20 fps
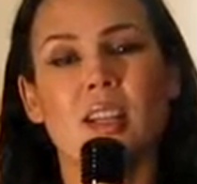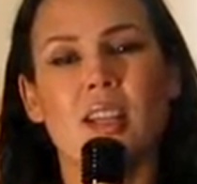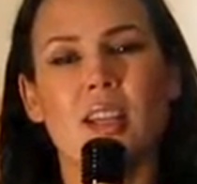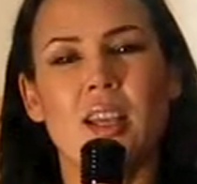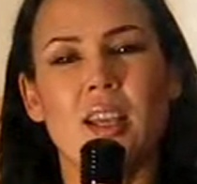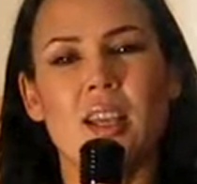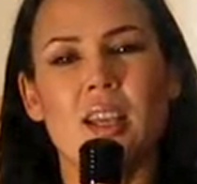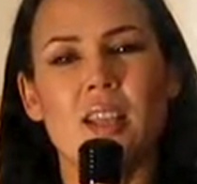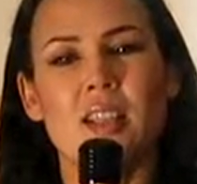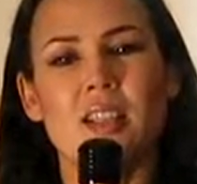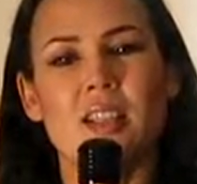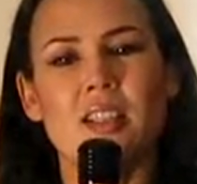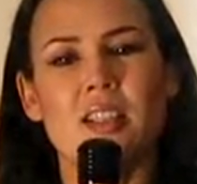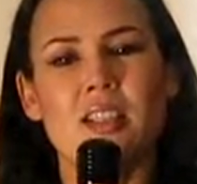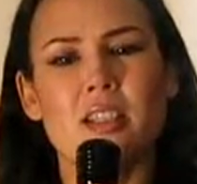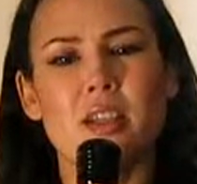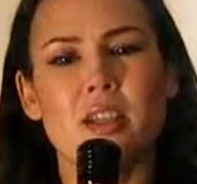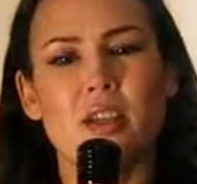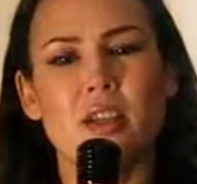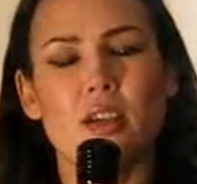
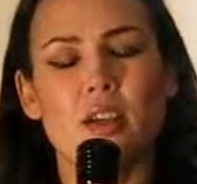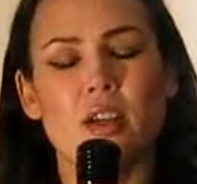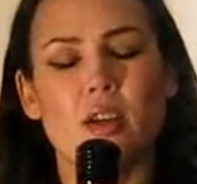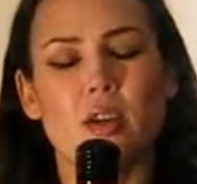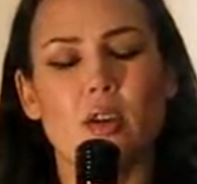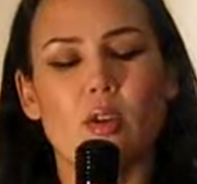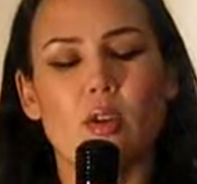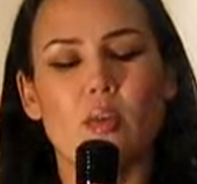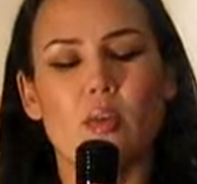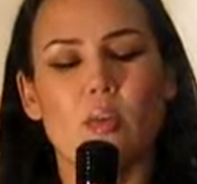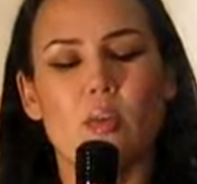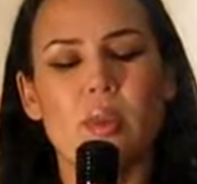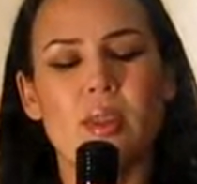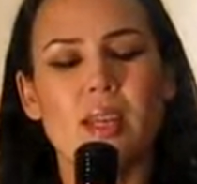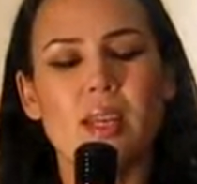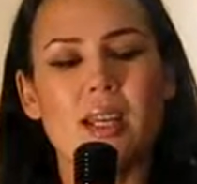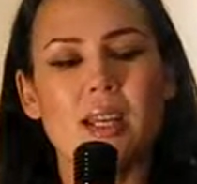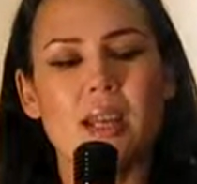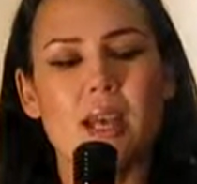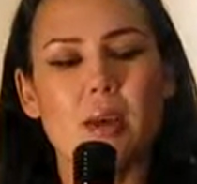And when
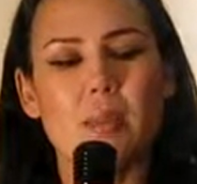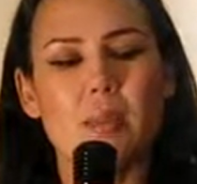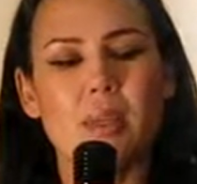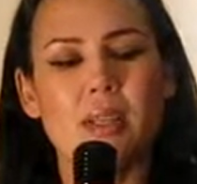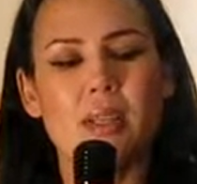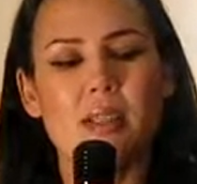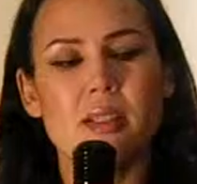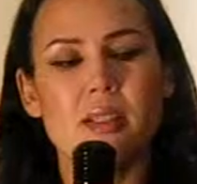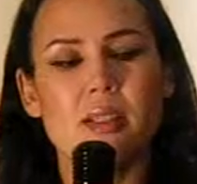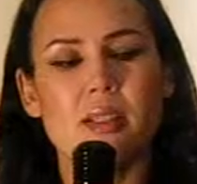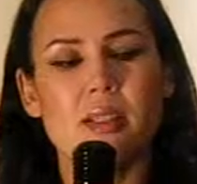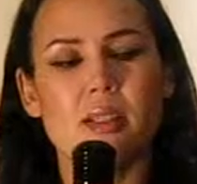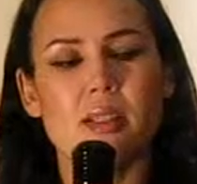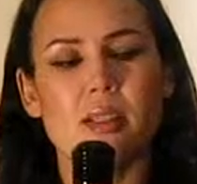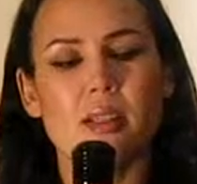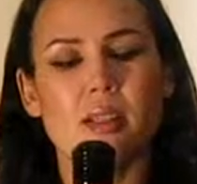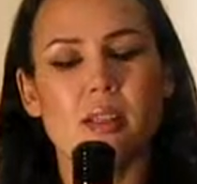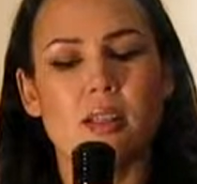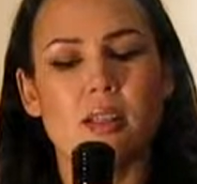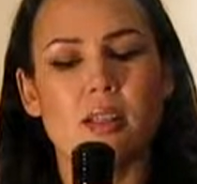that happens,
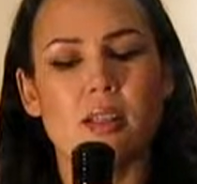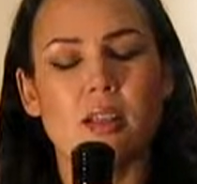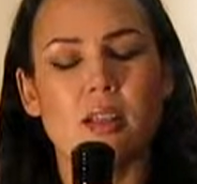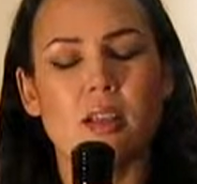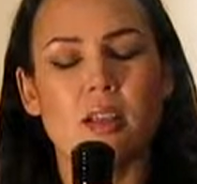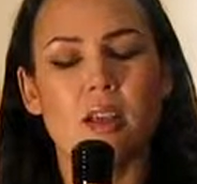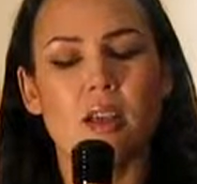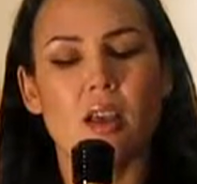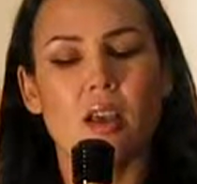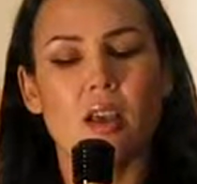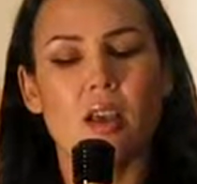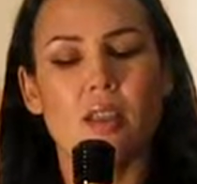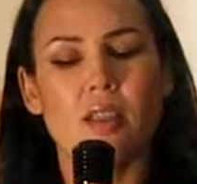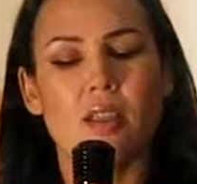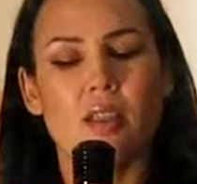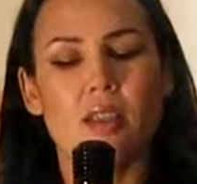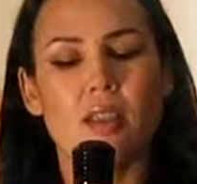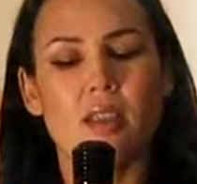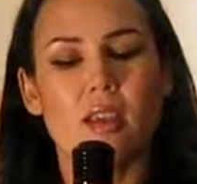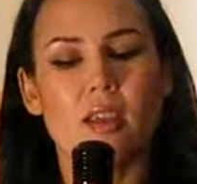I
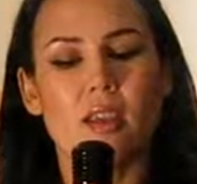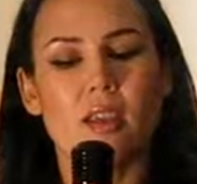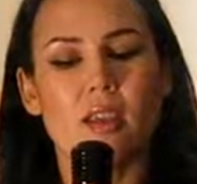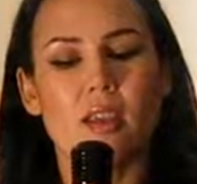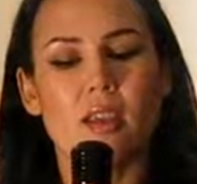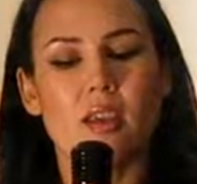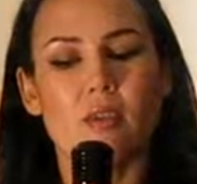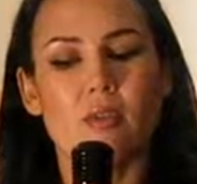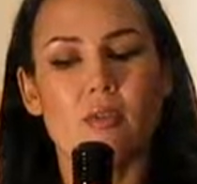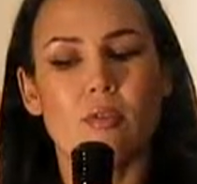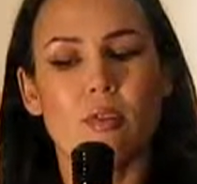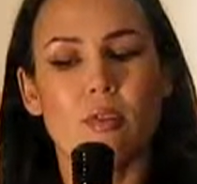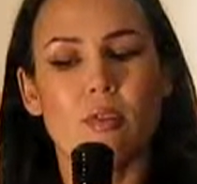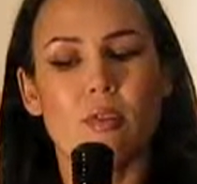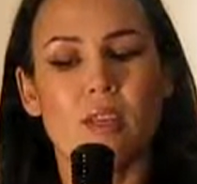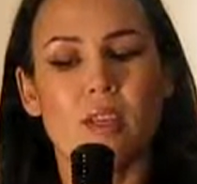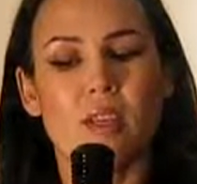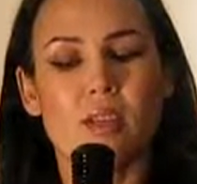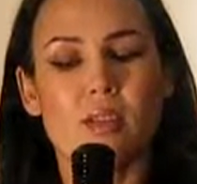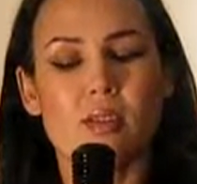think a few
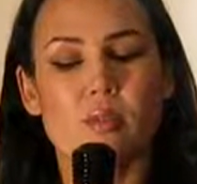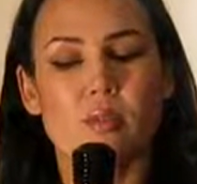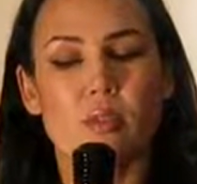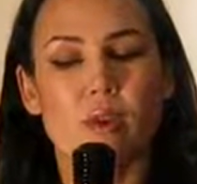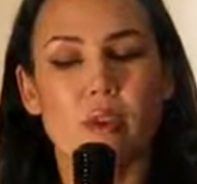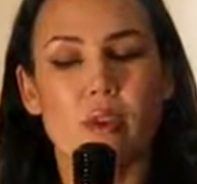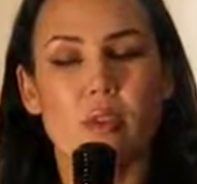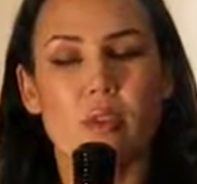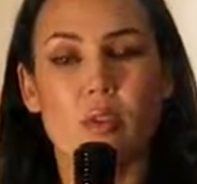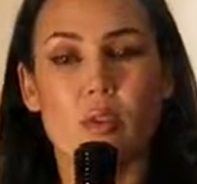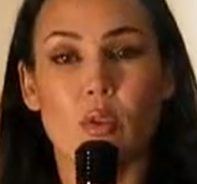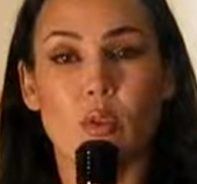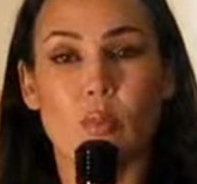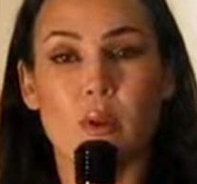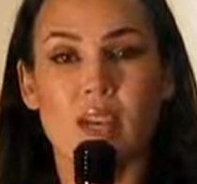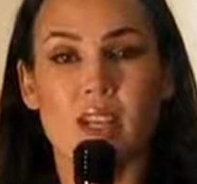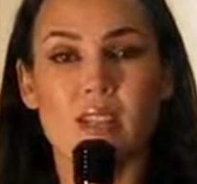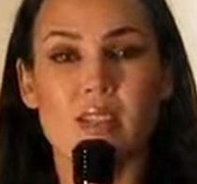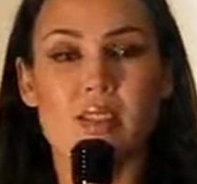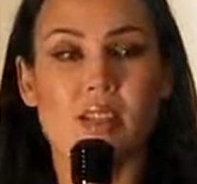things run through the
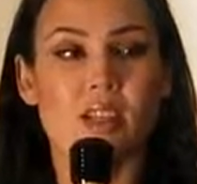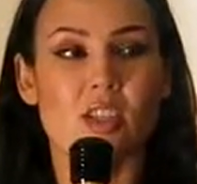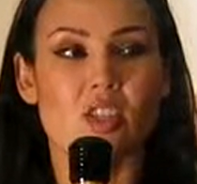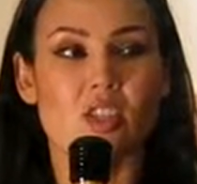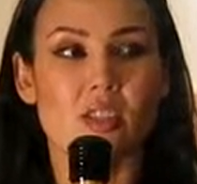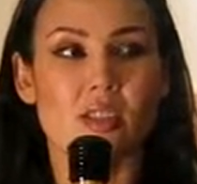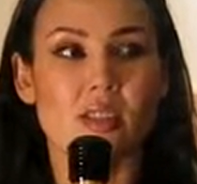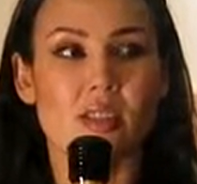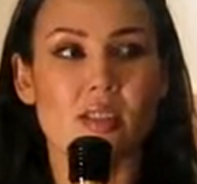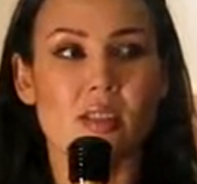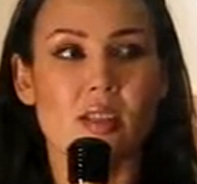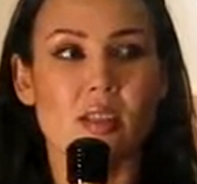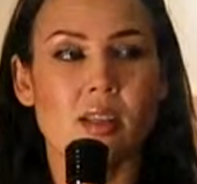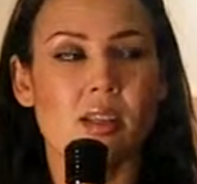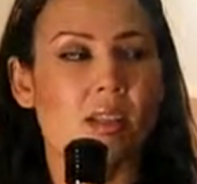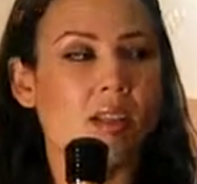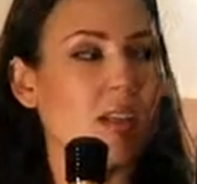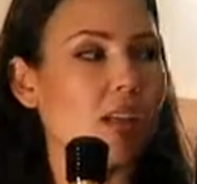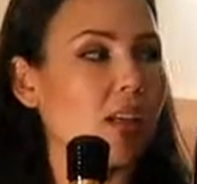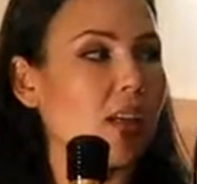mind, such as
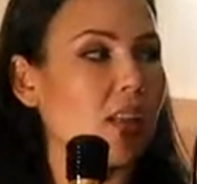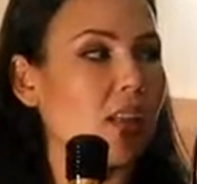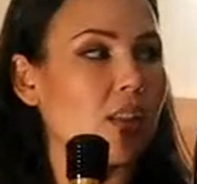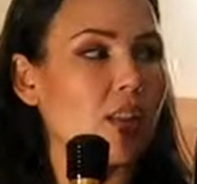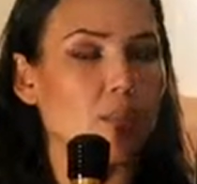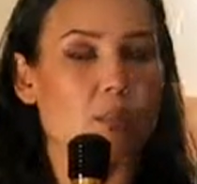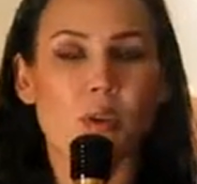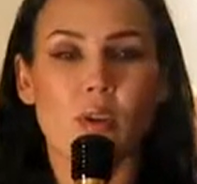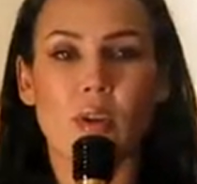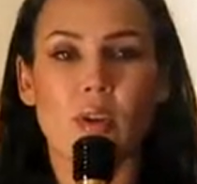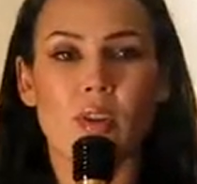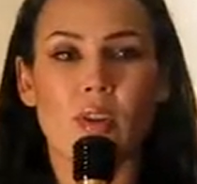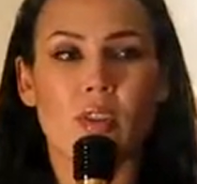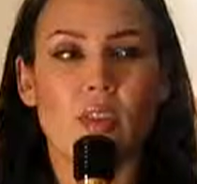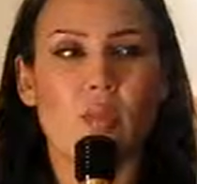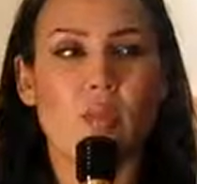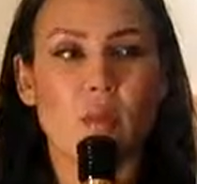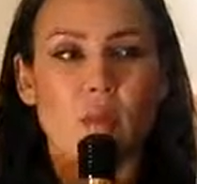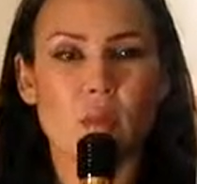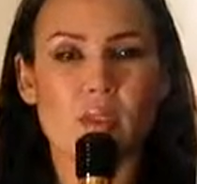
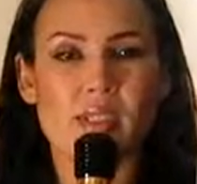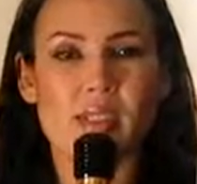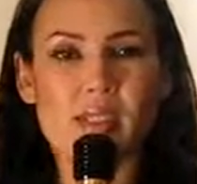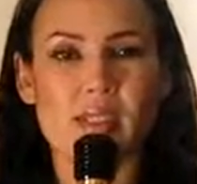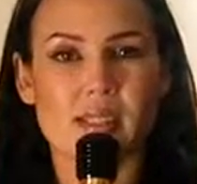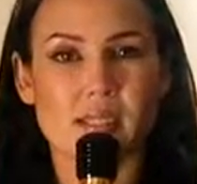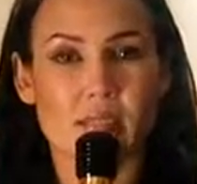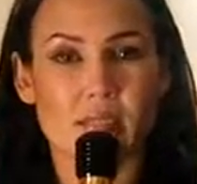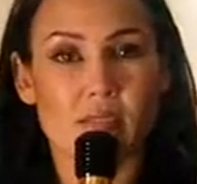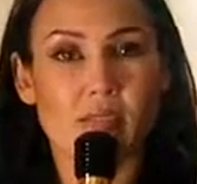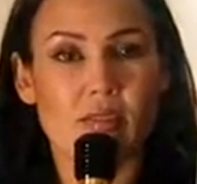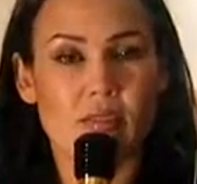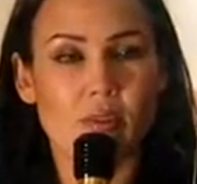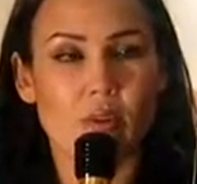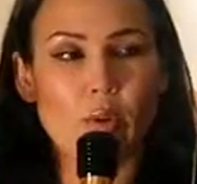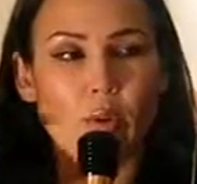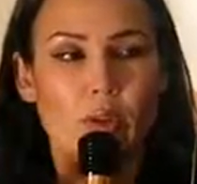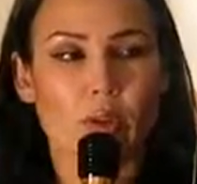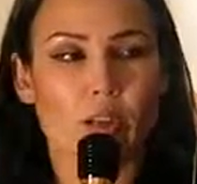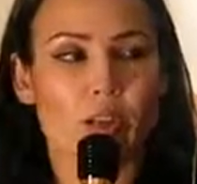the processing
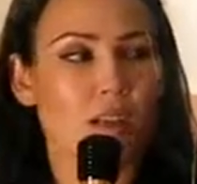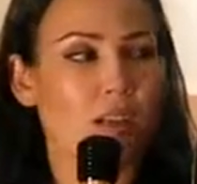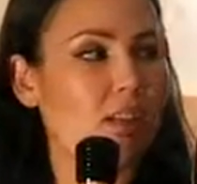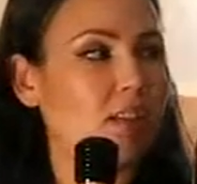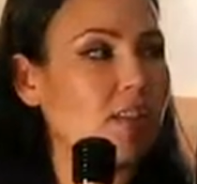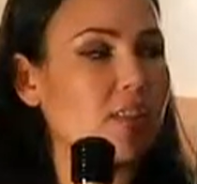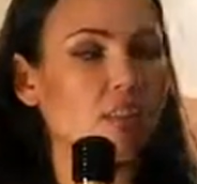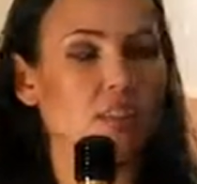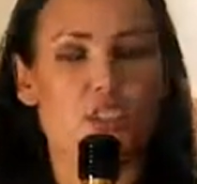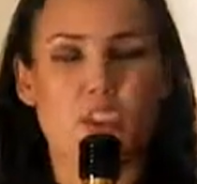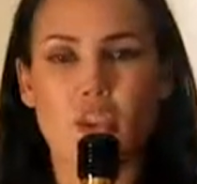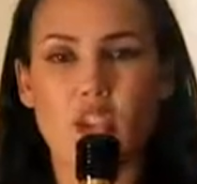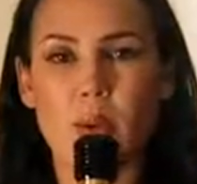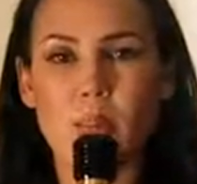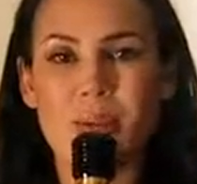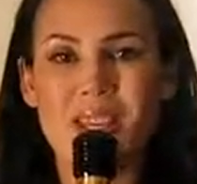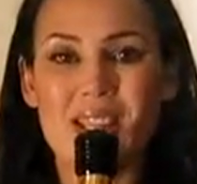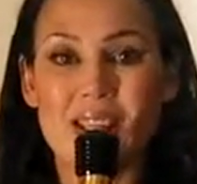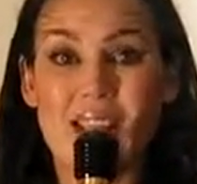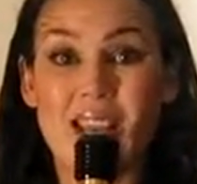going on. Should I
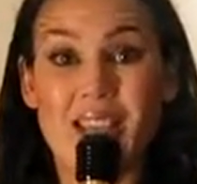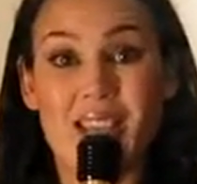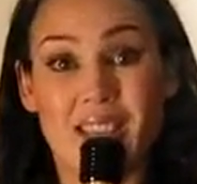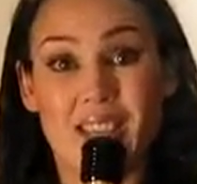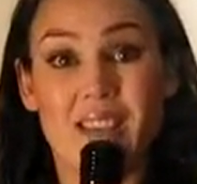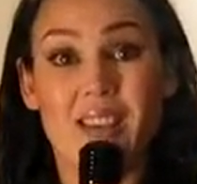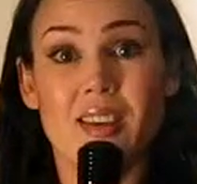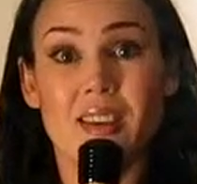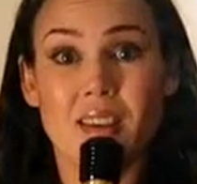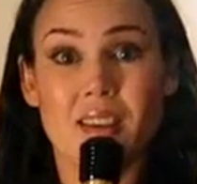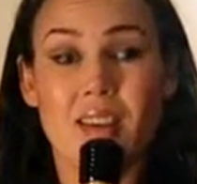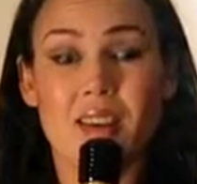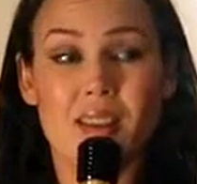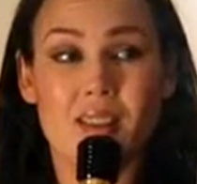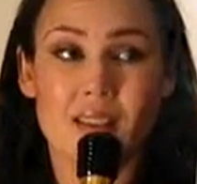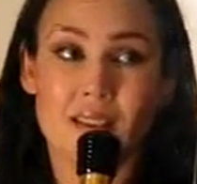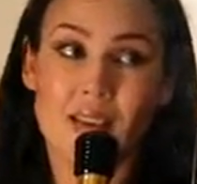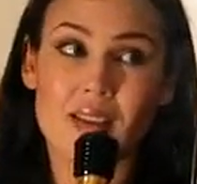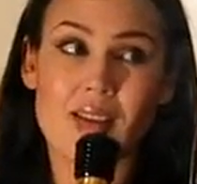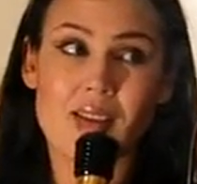be liking
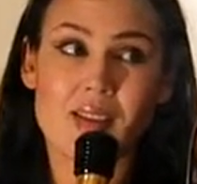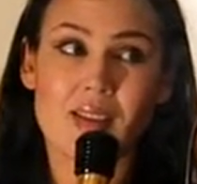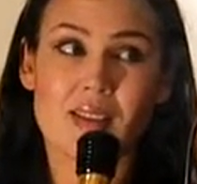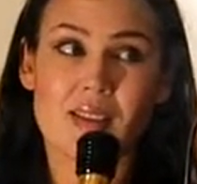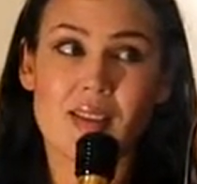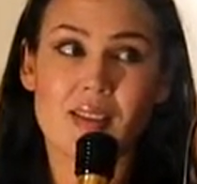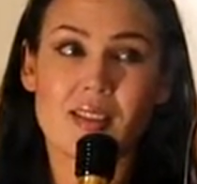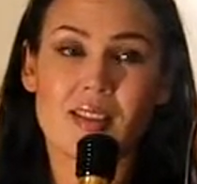this?